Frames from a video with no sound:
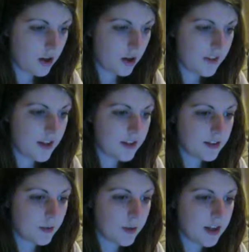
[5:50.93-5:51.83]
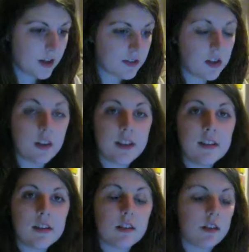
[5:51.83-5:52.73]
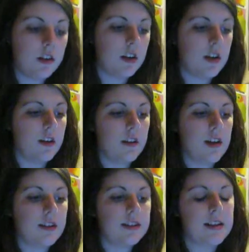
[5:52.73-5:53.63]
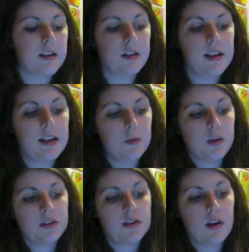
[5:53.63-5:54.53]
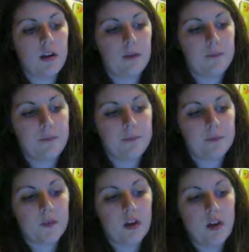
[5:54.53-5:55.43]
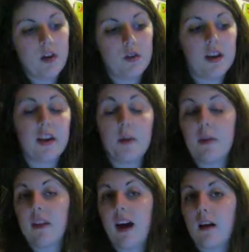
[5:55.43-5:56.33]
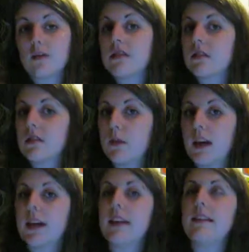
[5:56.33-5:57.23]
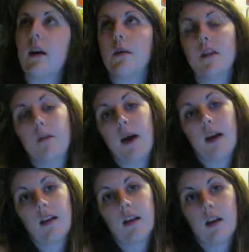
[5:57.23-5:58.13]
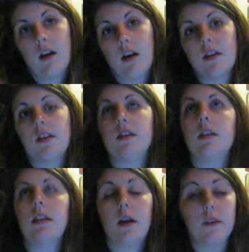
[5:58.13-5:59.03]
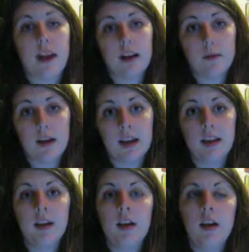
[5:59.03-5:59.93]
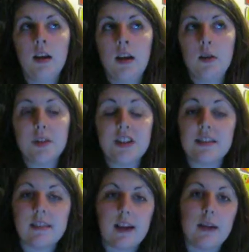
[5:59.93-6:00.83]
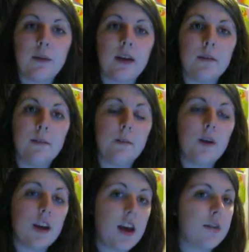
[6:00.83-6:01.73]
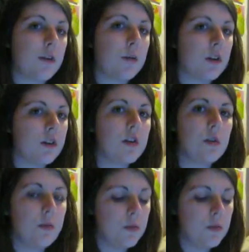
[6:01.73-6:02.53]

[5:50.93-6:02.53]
I then went outside, and the next scene I did was looking up at the house when he's out in the back garden down the alleyway, which is an alleyway where everyone who